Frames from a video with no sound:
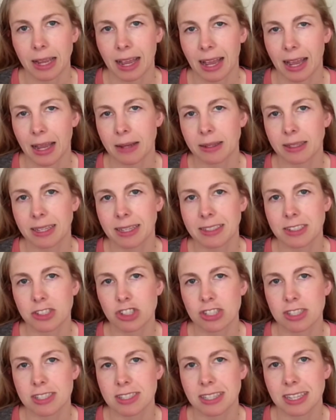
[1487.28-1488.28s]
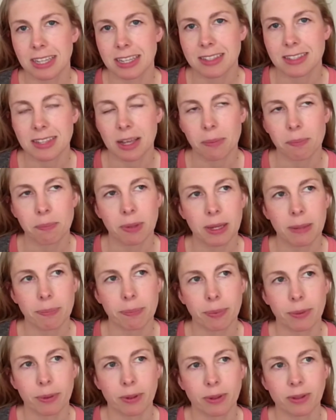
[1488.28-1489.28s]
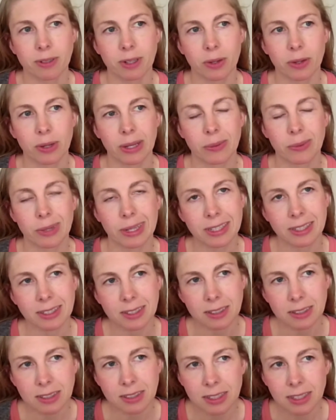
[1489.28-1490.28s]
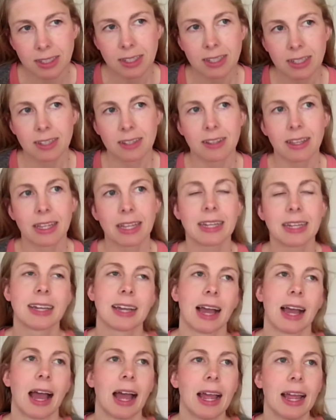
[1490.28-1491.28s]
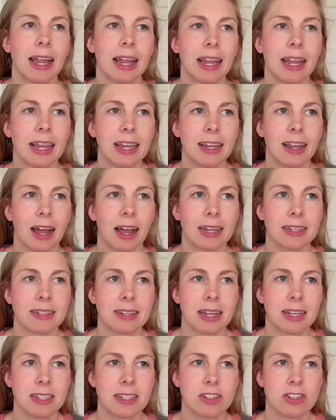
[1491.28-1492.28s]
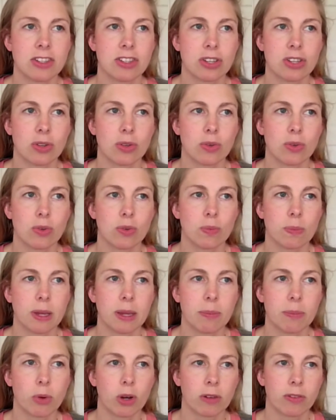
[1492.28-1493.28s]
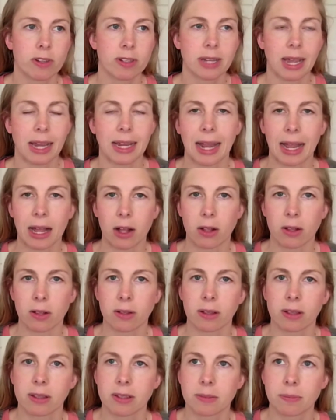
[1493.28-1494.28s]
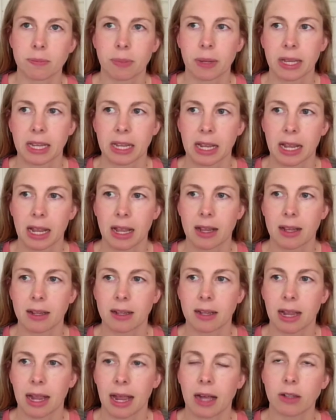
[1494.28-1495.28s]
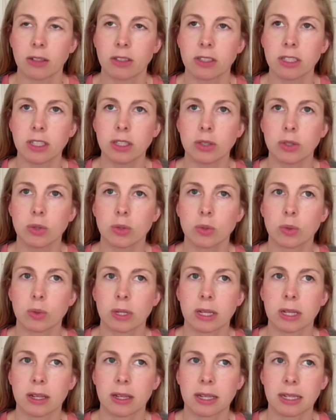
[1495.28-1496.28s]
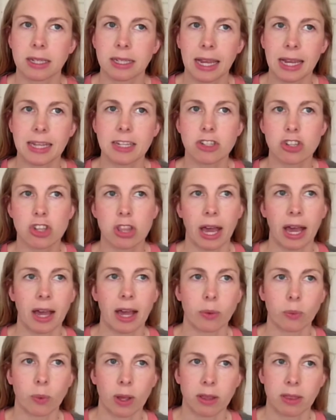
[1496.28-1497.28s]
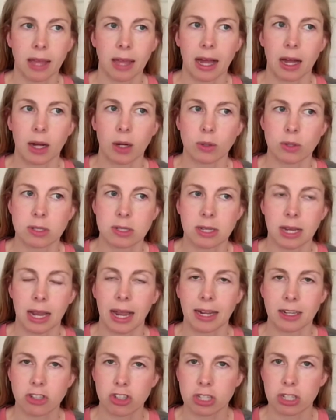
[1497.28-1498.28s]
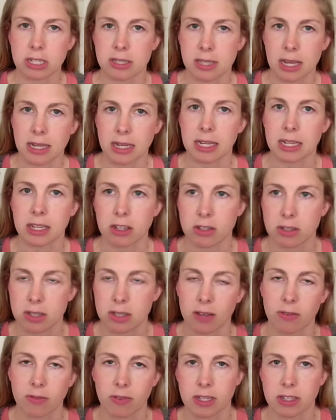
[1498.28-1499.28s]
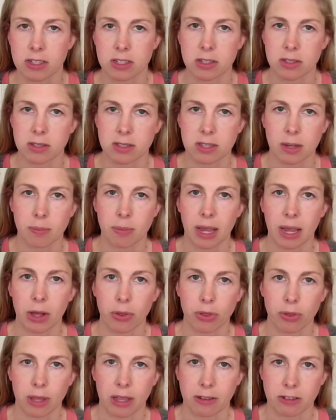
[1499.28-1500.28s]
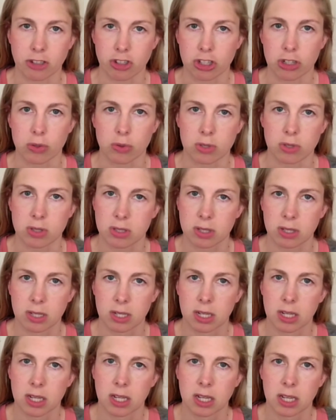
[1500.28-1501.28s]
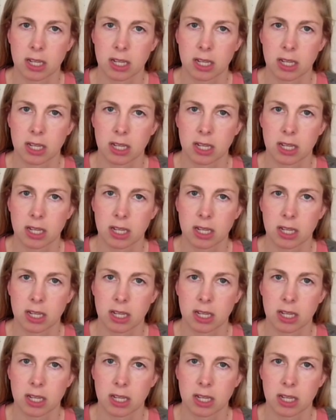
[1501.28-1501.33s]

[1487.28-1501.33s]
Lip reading: I can just see some people going, well, like I tend to be more of a night owl, but how do you gauge that without actually sending yourself into some health issues?